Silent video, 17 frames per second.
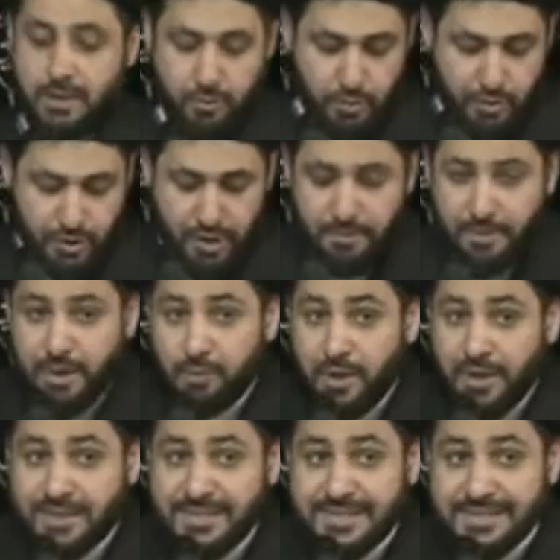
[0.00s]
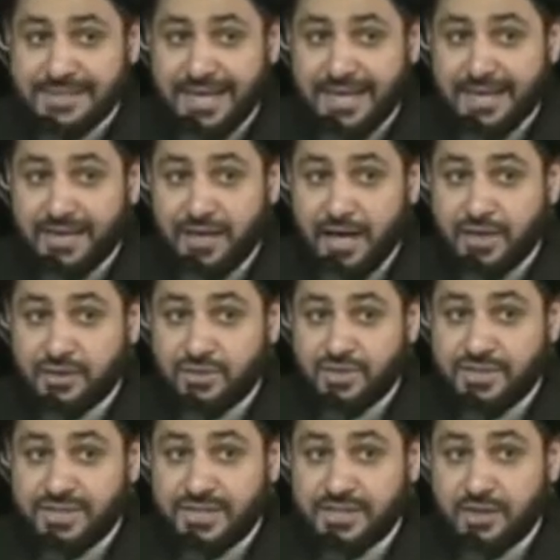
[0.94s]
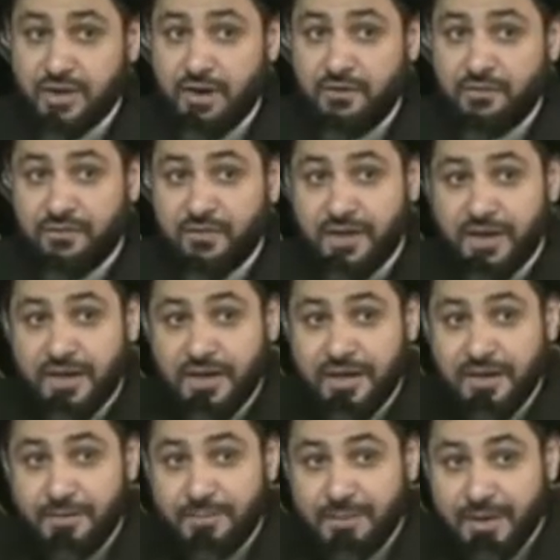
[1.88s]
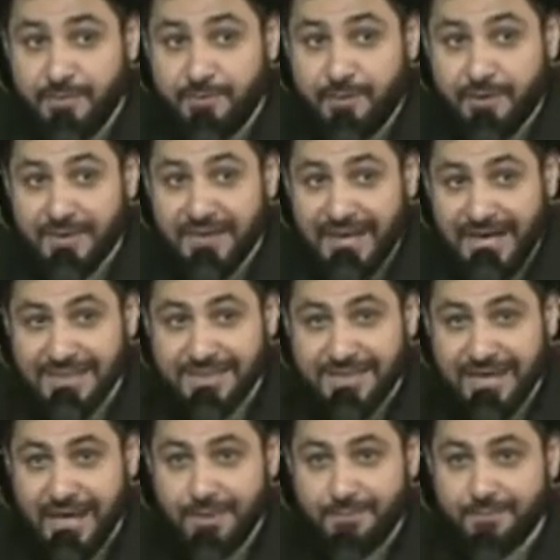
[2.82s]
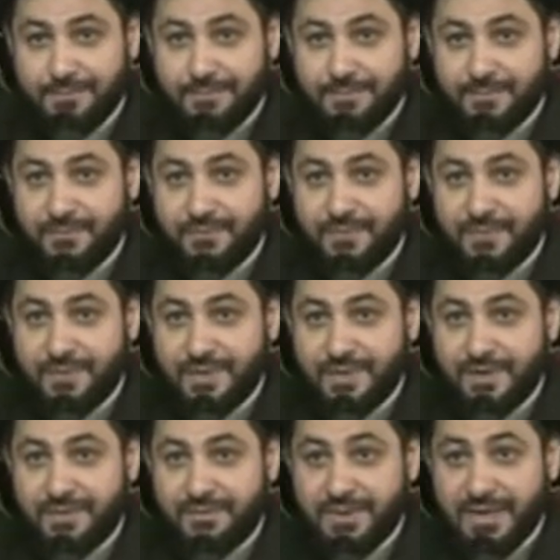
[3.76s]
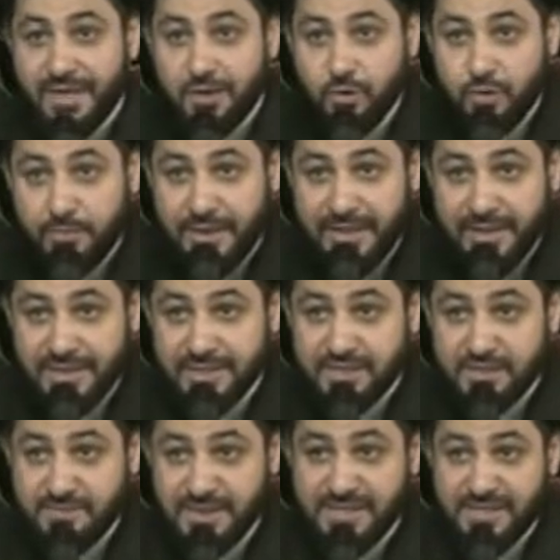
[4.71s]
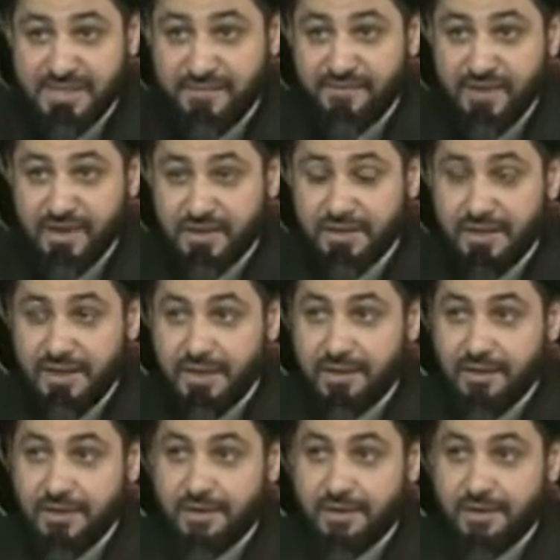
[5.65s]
We're talking about what? The second characteristics of people at that time. Bani Umayyah specifically.